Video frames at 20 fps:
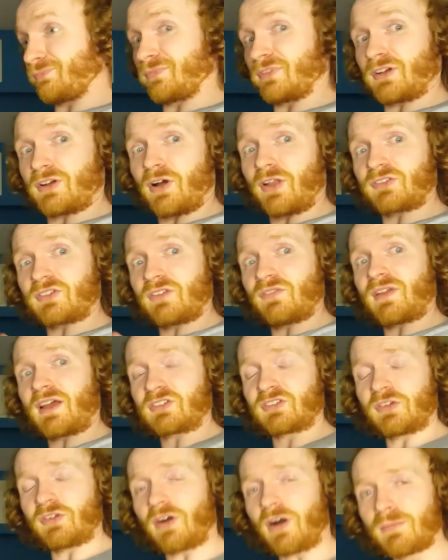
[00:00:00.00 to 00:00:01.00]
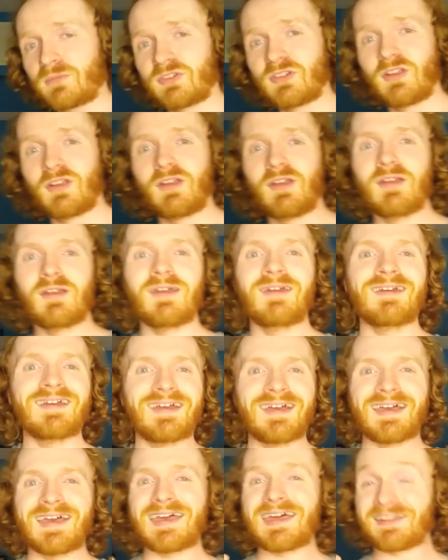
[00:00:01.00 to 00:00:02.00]
constantly flexing your arms.
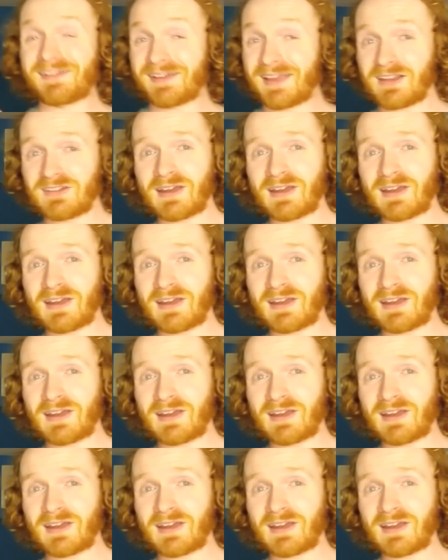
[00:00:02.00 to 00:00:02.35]
It'll get